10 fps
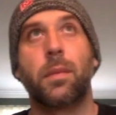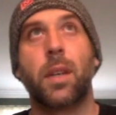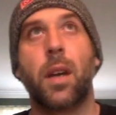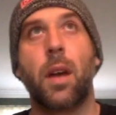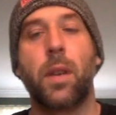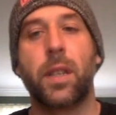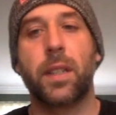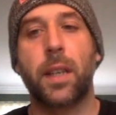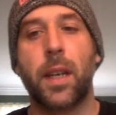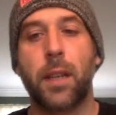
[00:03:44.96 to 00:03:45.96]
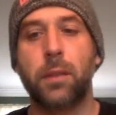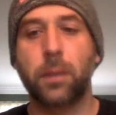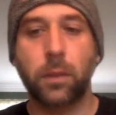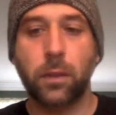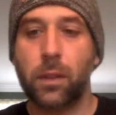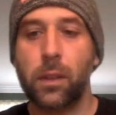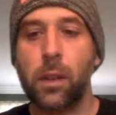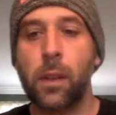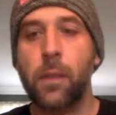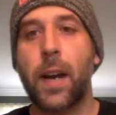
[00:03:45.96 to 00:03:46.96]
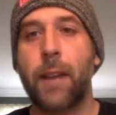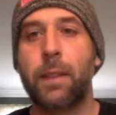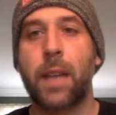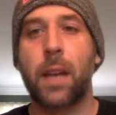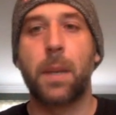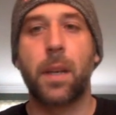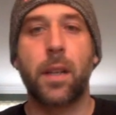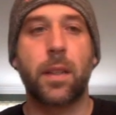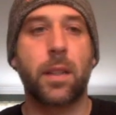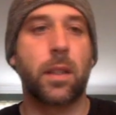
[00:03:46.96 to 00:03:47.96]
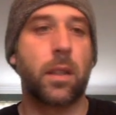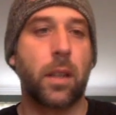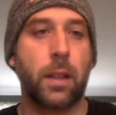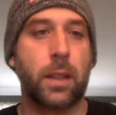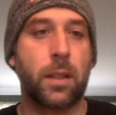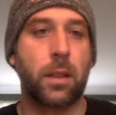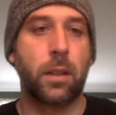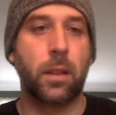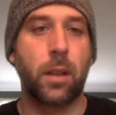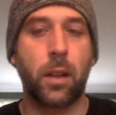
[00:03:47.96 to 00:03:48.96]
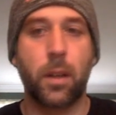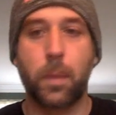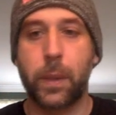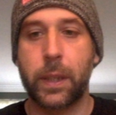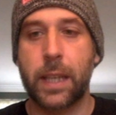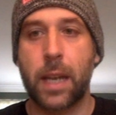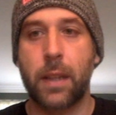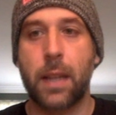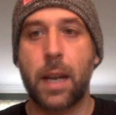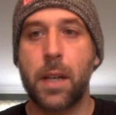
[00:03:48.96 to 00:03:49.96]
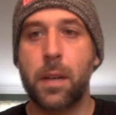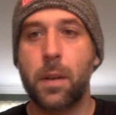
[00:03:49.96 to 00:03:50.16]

I want to say, 5-10 minutes. It's done completely online.